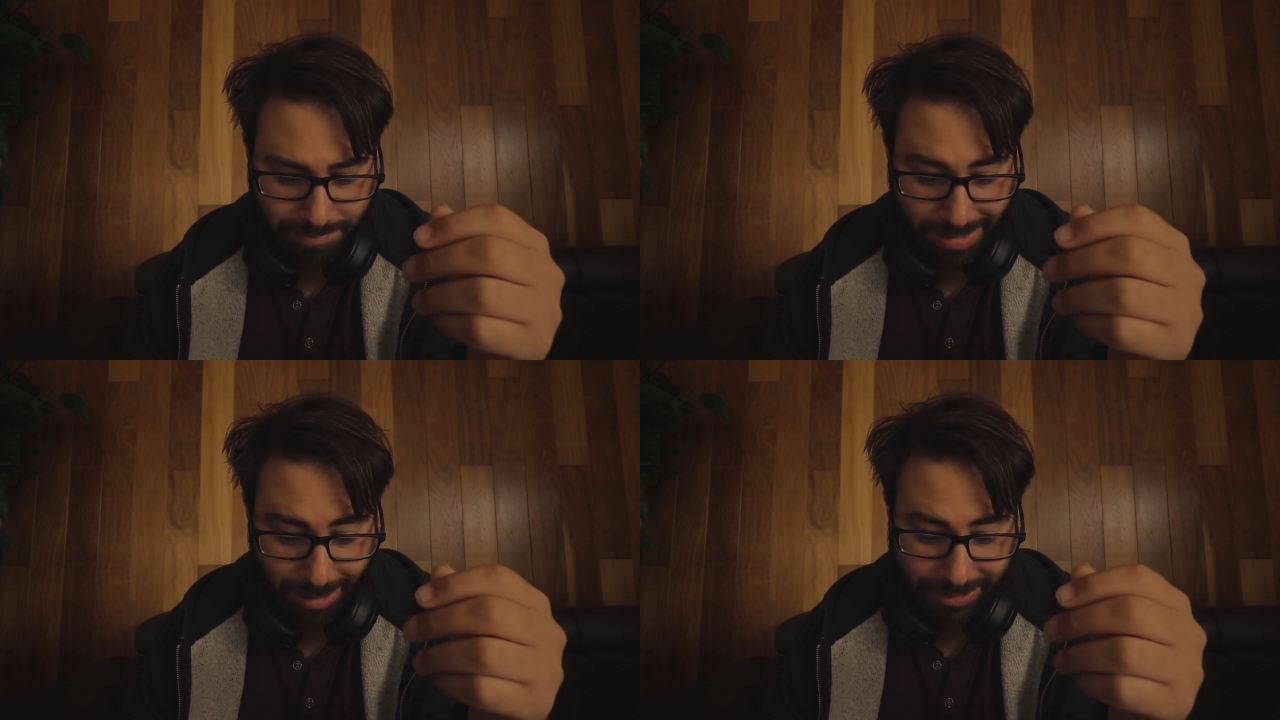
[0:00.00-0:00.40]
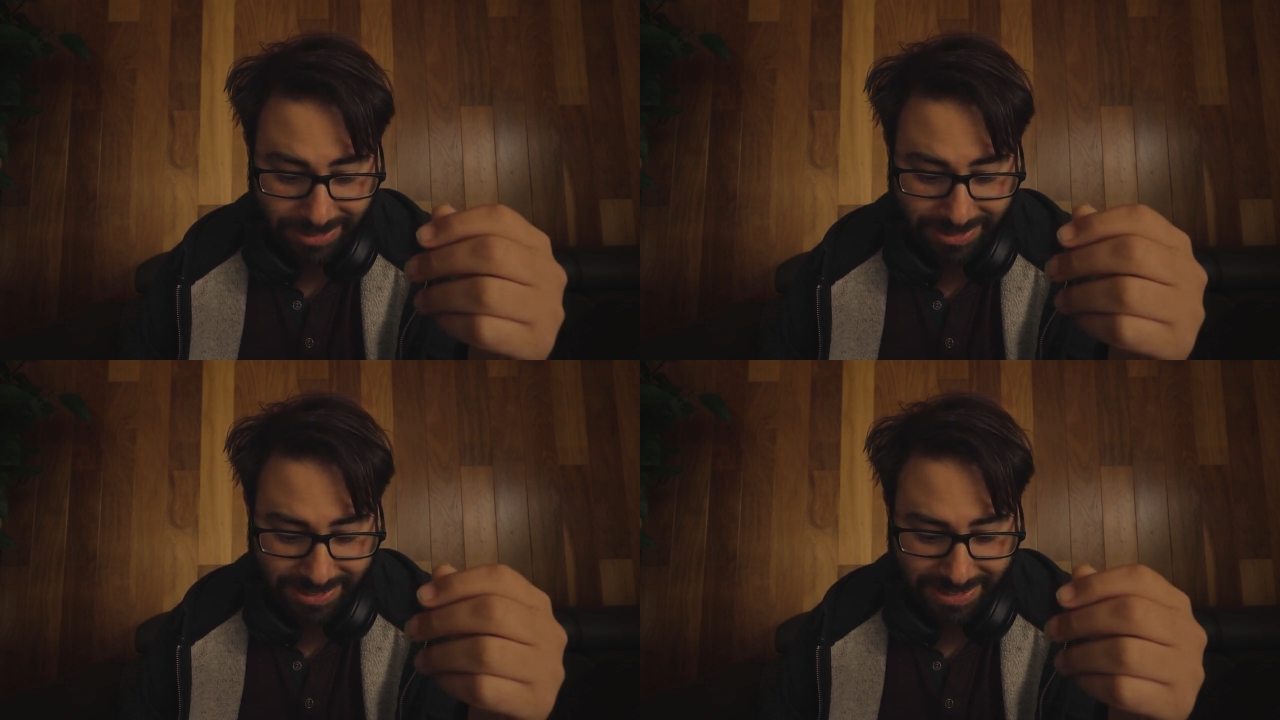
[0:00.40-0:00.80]
that
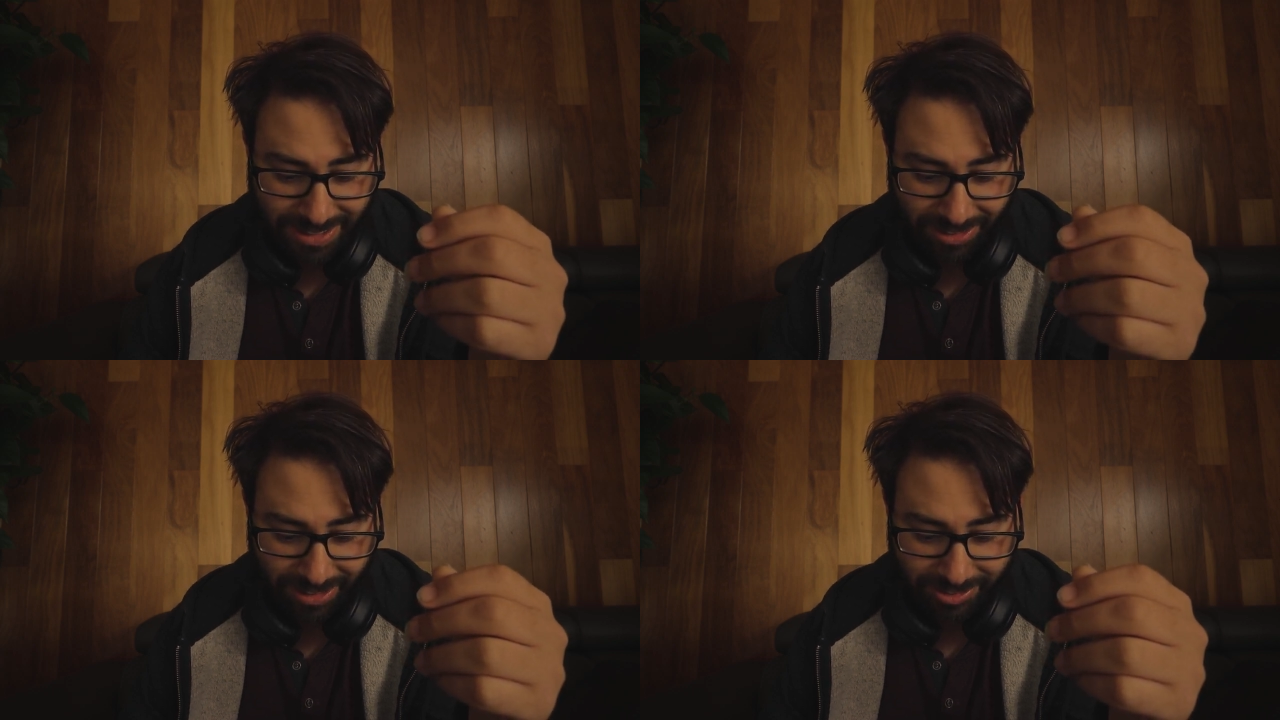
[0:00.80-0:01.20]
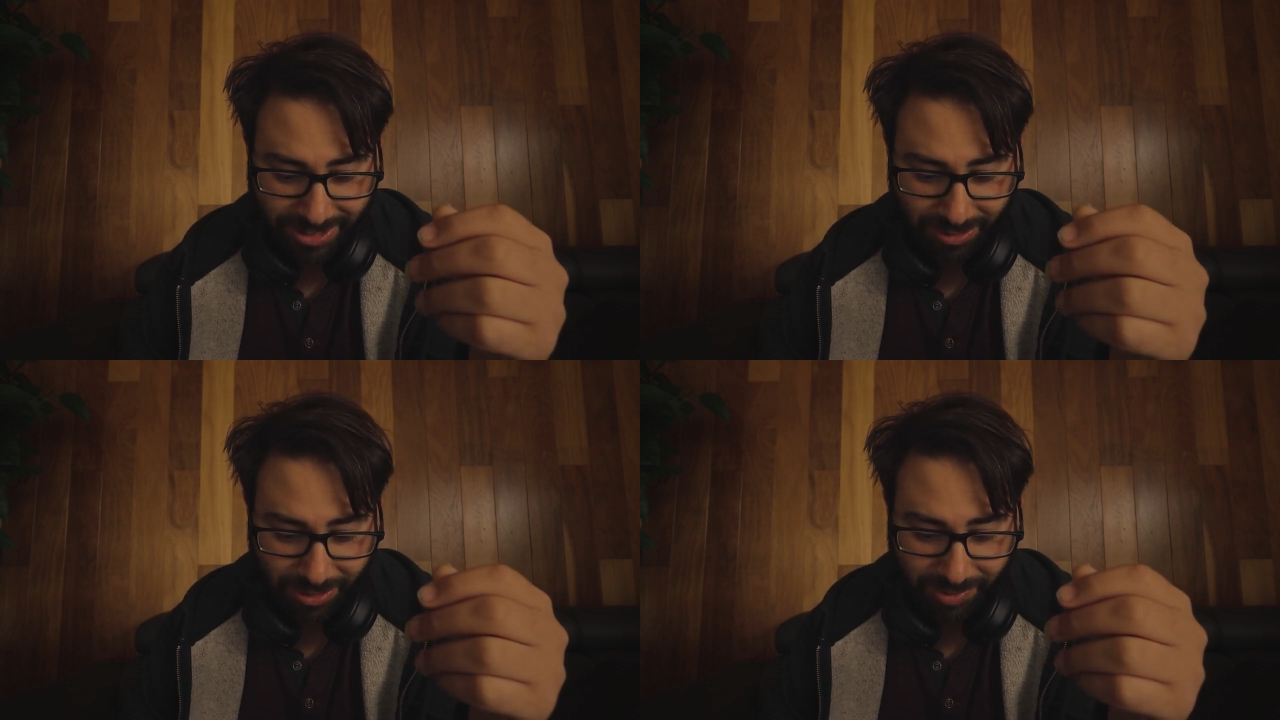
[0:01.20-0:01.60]
was sick. I love
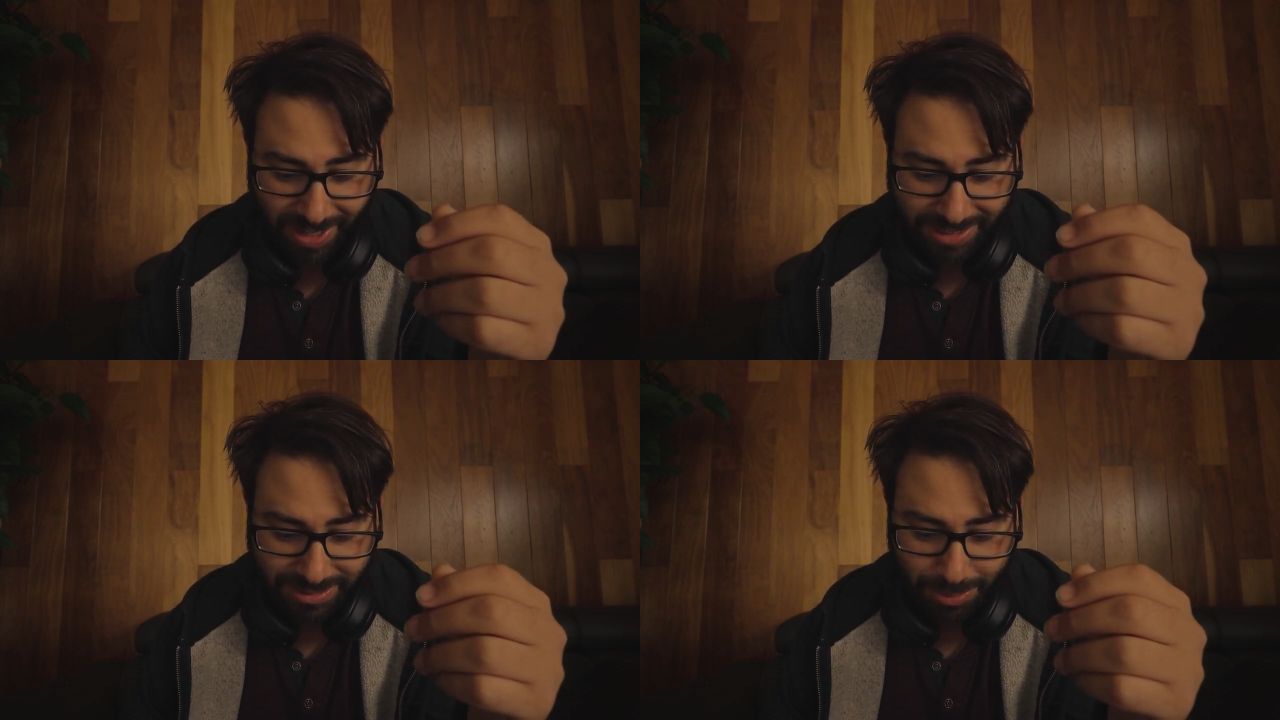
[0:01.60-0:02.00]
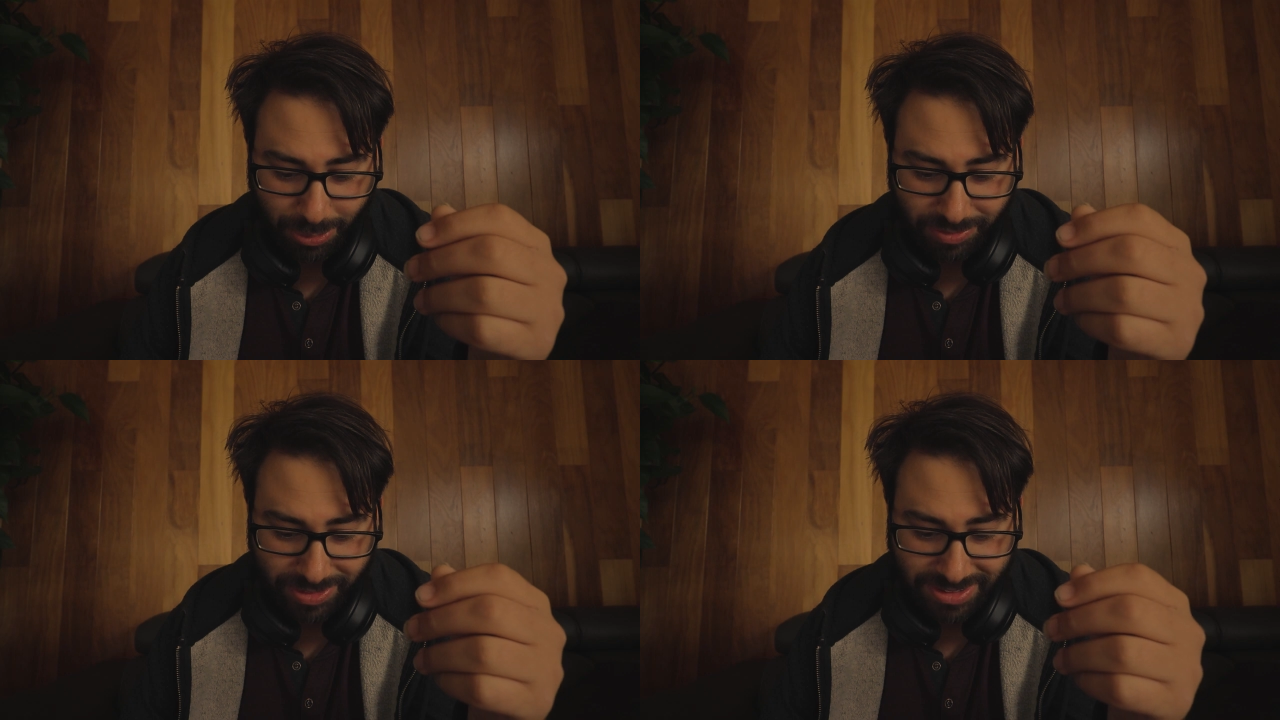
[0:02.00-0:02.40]
it. I want to react to
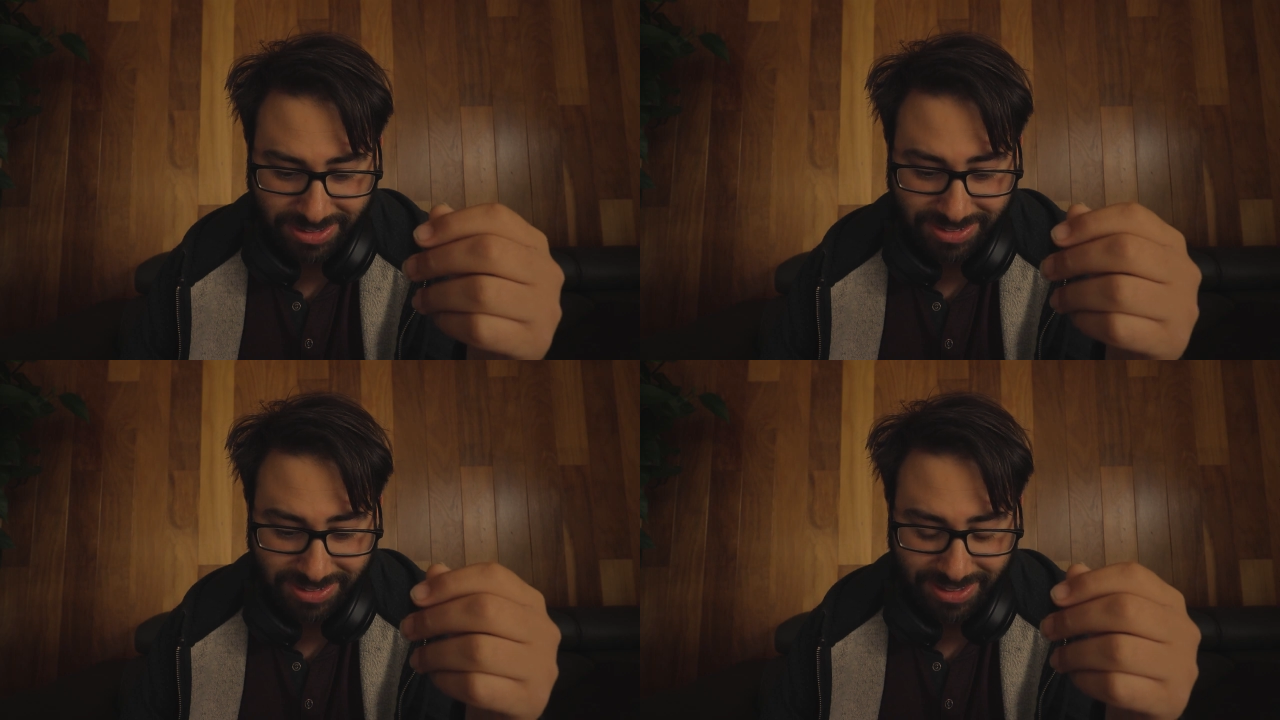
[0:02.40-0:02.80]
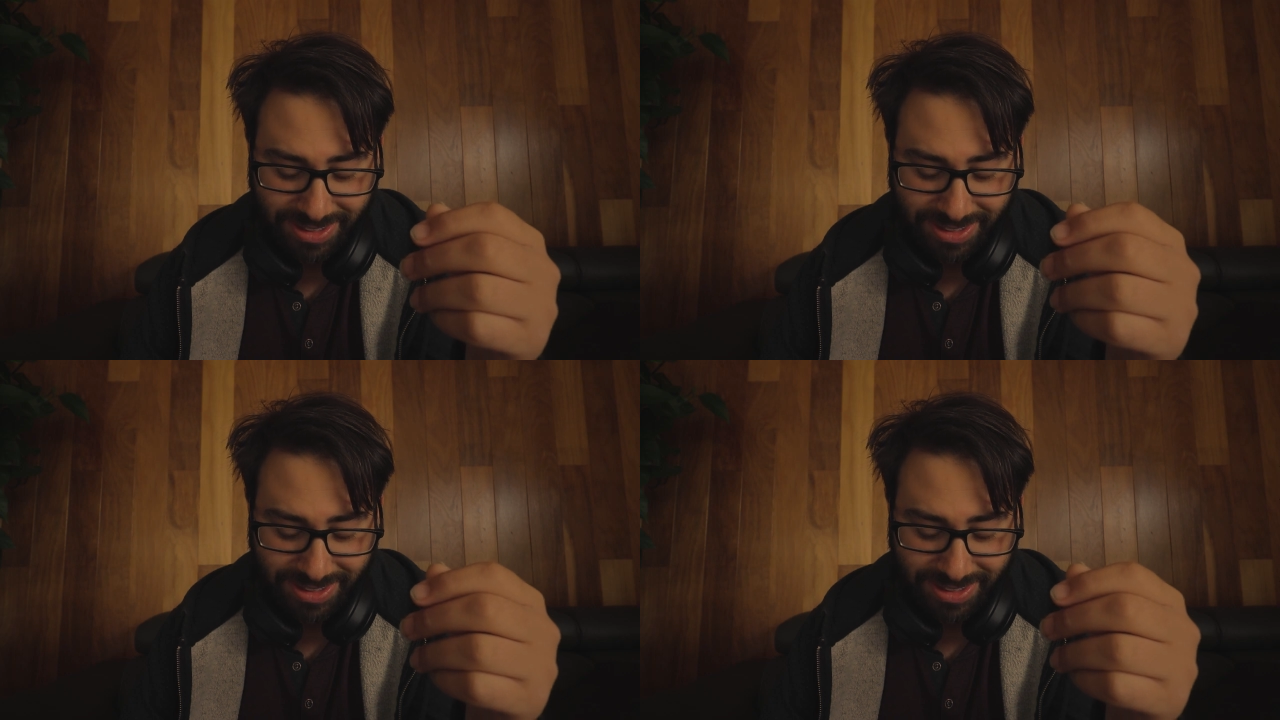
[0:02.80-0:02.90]
more of this.